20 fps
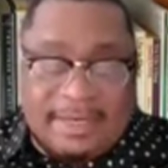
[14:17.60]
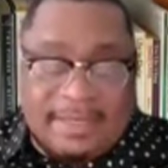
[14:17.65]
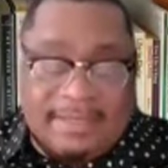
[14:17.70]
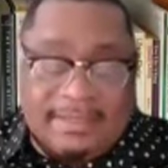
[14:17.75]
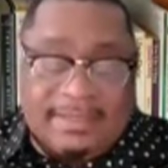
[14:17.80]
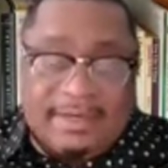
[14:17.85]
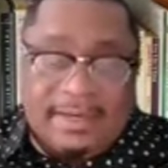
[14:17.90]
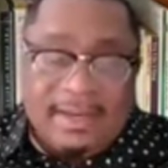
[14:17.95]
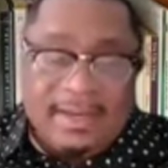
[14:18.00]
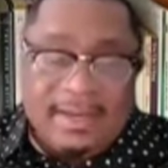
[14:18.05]

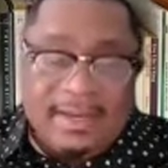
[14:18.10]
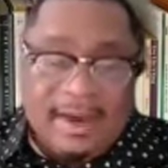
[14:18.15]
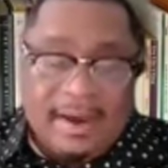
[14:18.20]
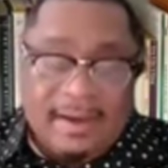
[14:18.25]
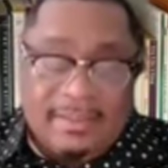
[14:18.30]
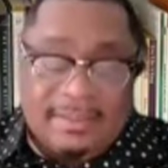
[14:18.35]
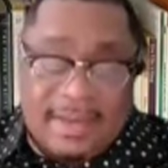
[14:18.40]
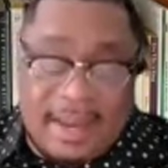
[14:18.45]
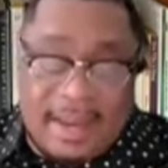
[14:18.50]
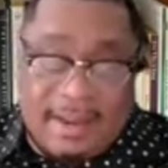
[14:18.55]
in
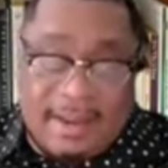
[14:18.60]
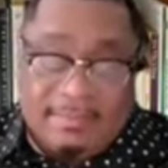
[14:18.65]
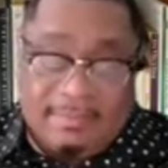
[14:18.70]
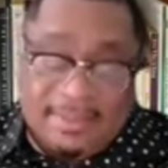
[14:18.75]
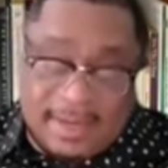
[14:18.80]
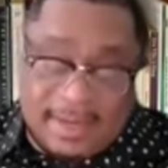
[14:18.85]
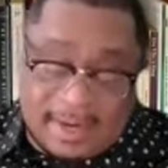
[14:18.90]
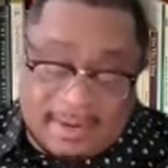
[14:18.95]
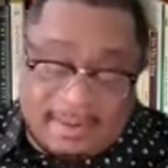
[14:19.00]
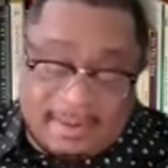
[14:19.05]
our
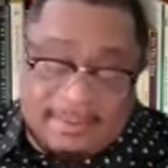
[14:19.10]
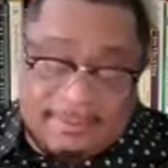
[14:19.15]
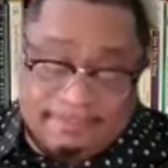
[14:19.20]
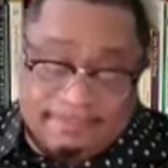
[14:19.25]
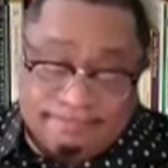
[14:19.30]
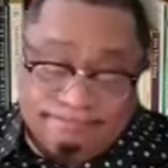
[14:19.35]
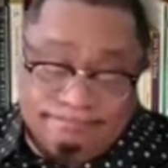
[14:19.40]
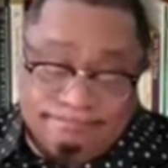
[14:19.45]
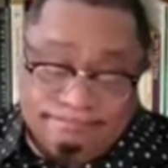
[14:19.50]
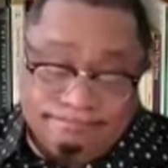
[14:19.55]
time
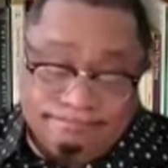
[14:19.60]
now.